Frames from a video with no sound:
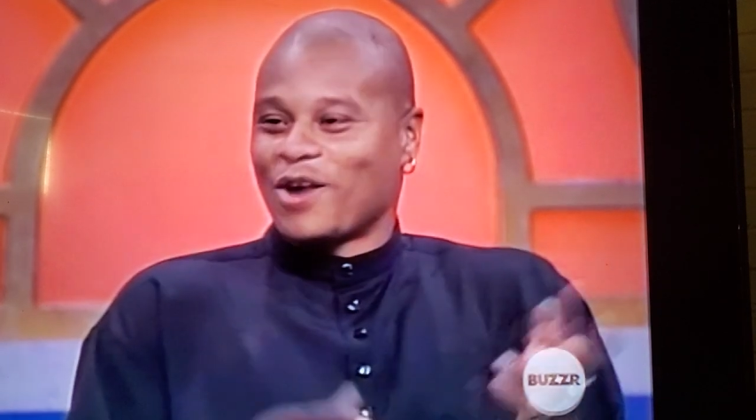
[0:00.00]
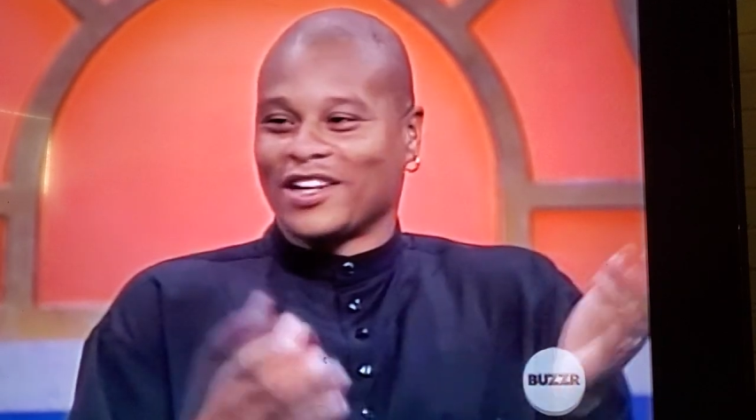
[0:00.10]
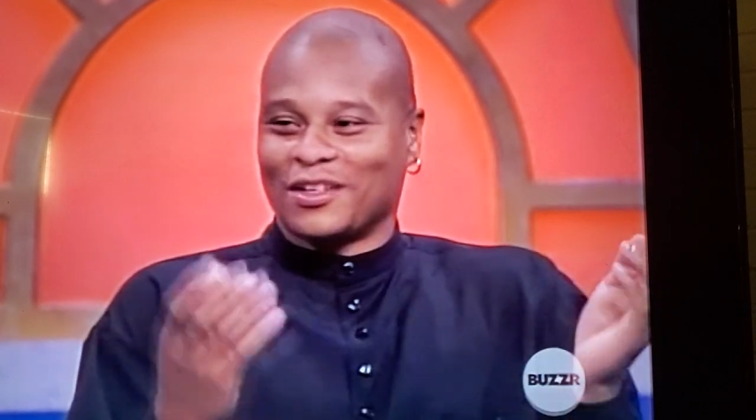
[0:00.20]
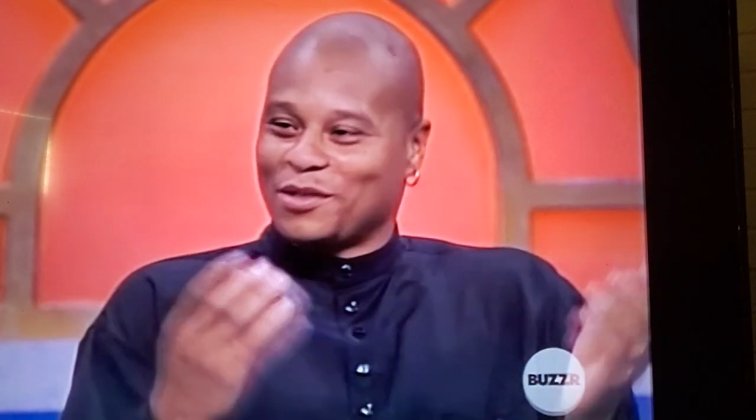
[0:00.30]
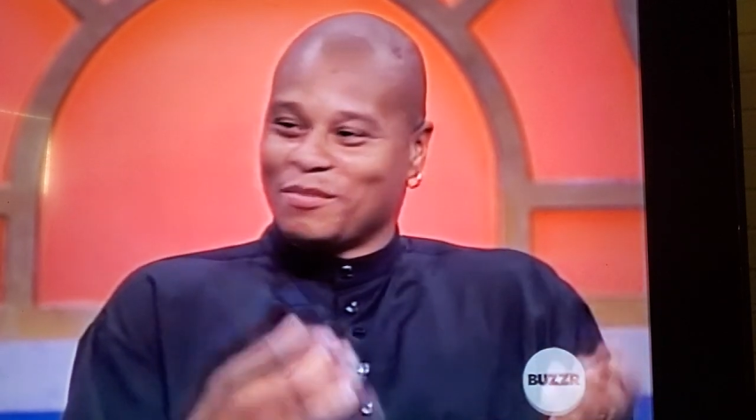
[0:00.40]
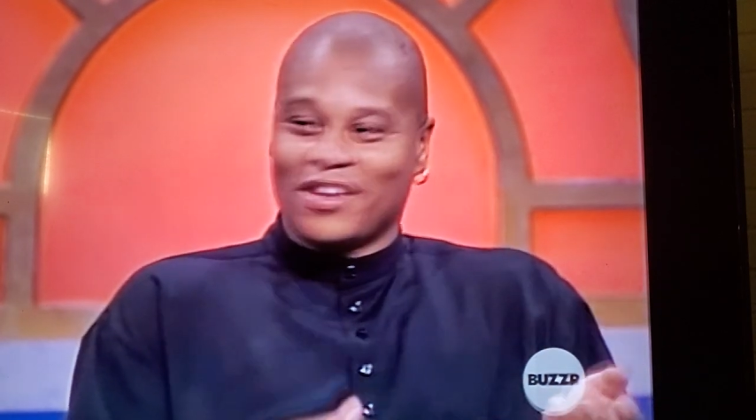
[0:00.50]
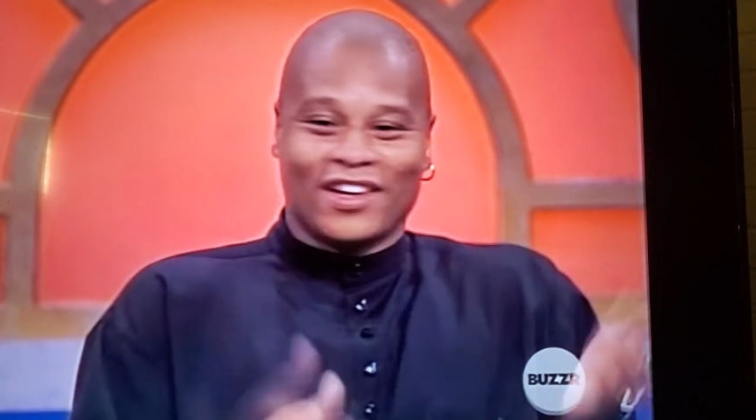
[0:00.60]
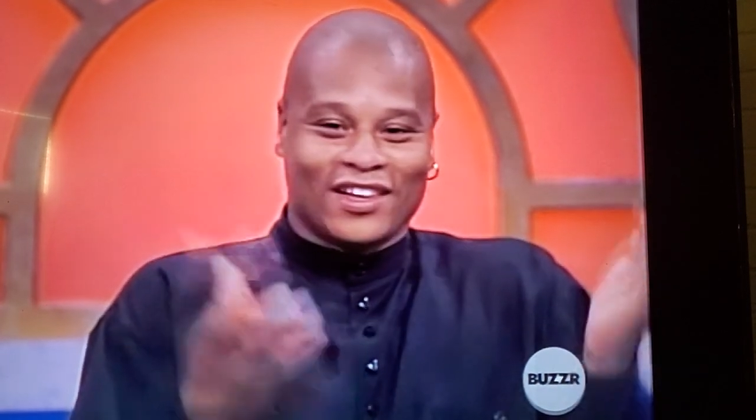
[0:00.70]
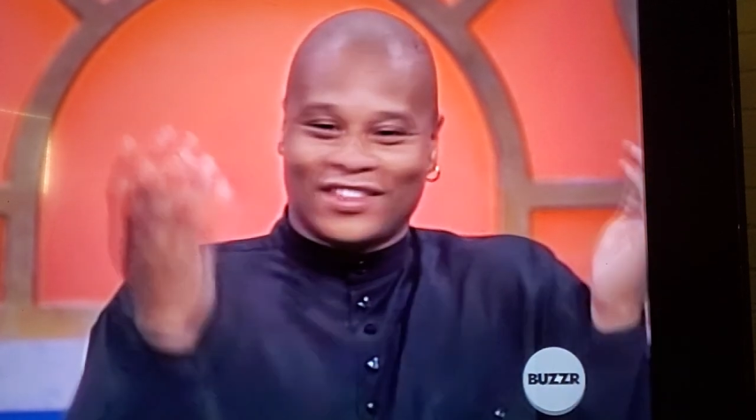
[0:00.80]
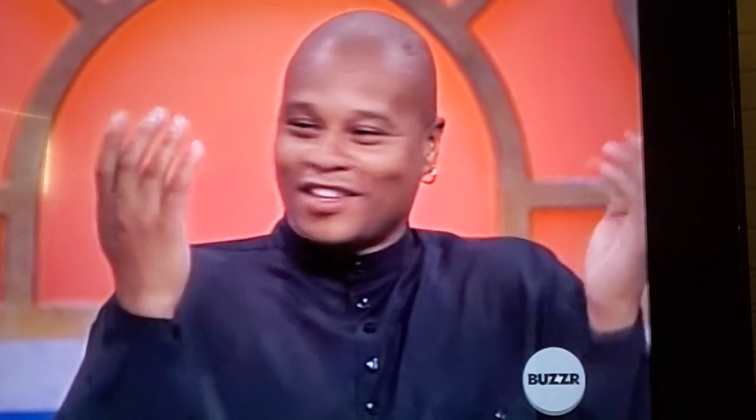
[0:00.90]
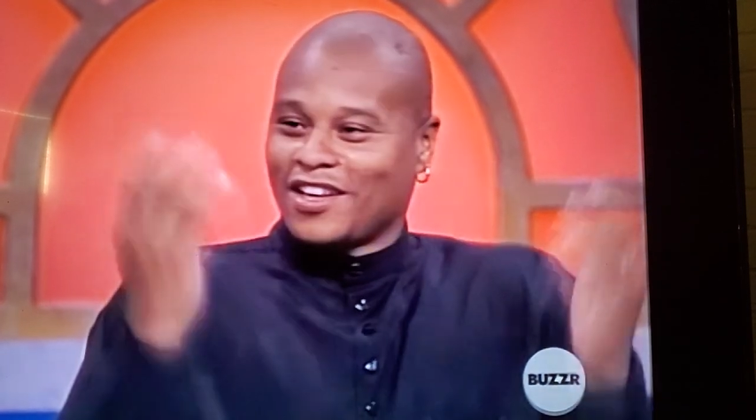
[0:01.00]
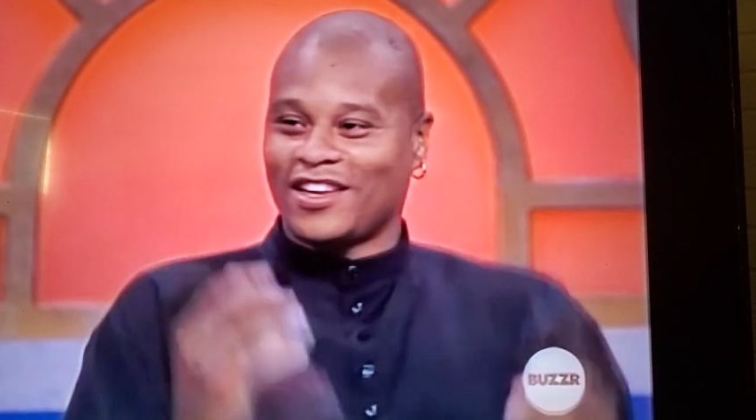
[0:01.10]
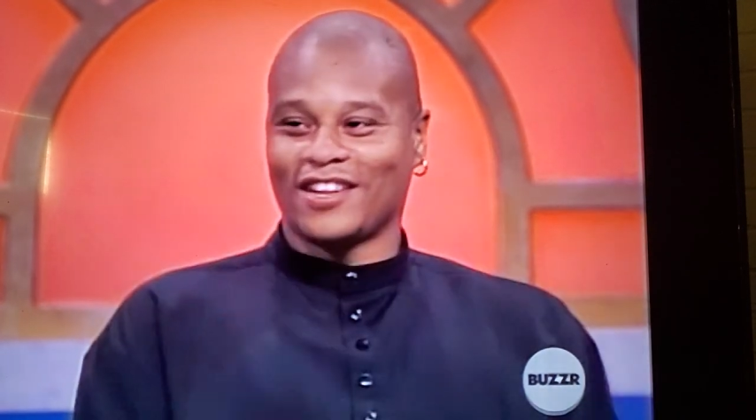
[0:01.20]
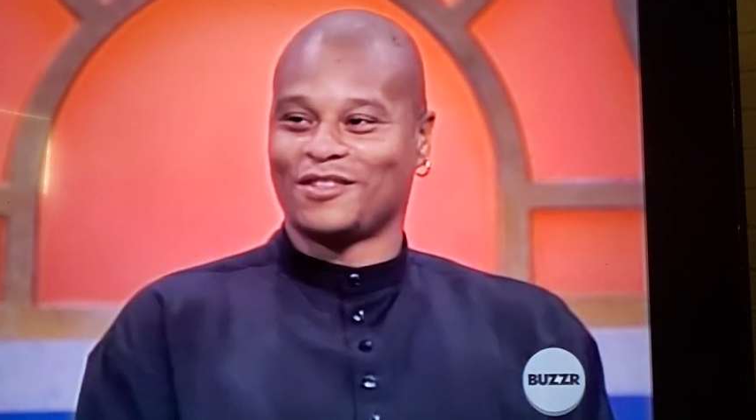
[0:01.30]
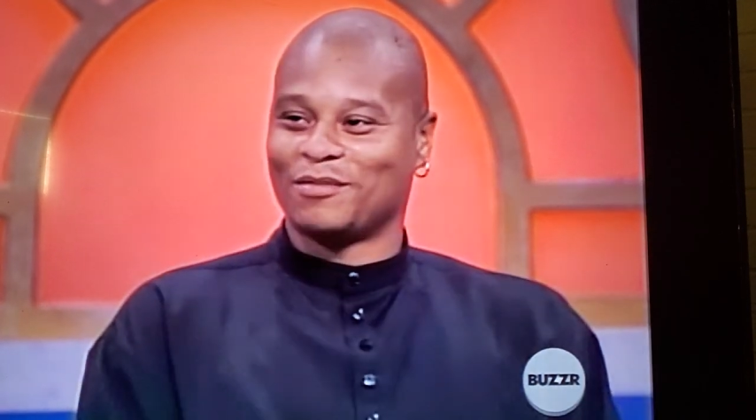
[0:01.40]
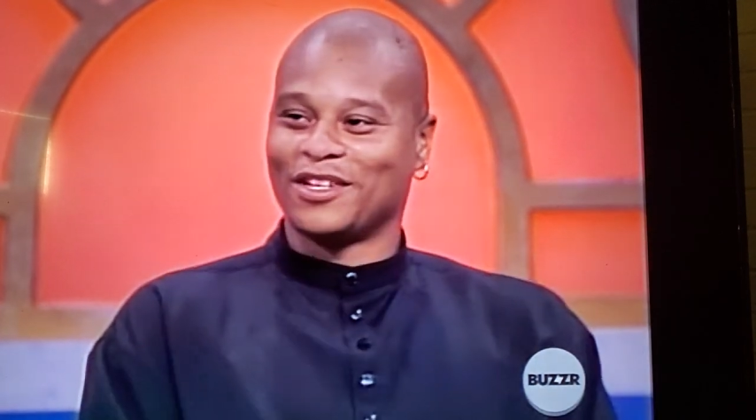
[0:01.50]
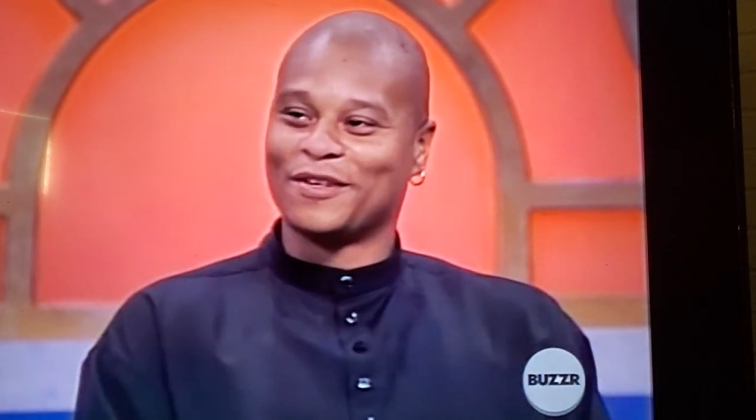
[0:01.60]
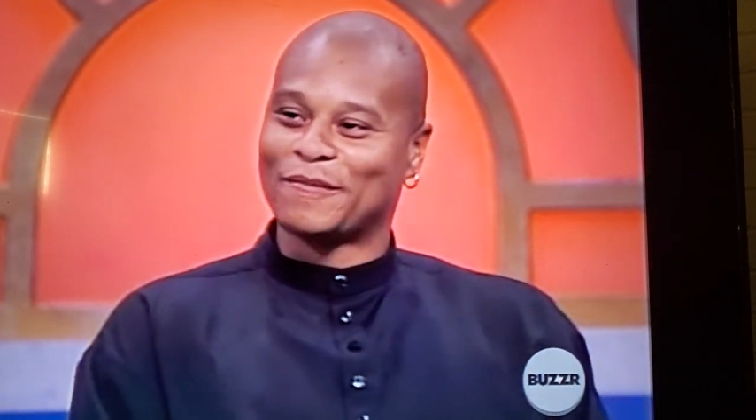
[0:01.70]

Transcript: walked up to me and kissed me.